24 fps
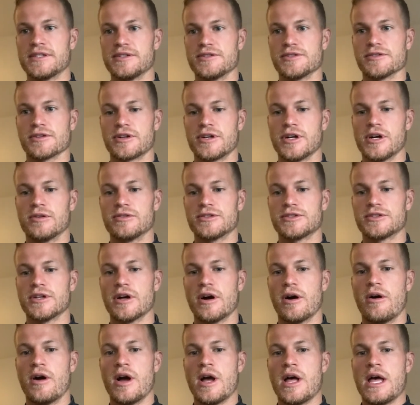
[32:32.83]
as your coach.
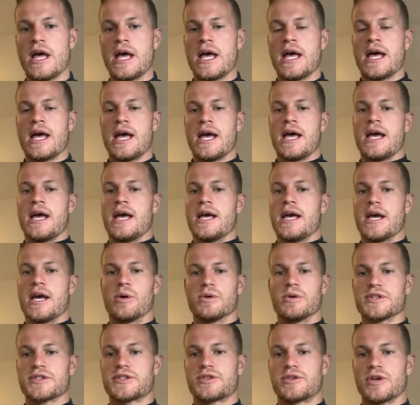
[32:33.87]
So it
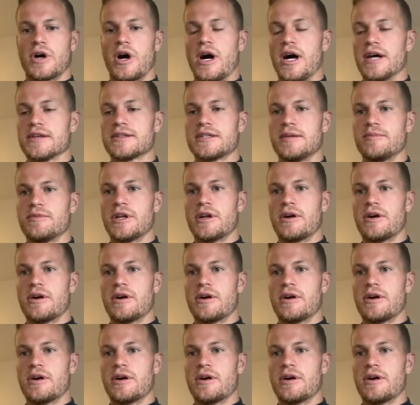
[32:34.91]
was awesome.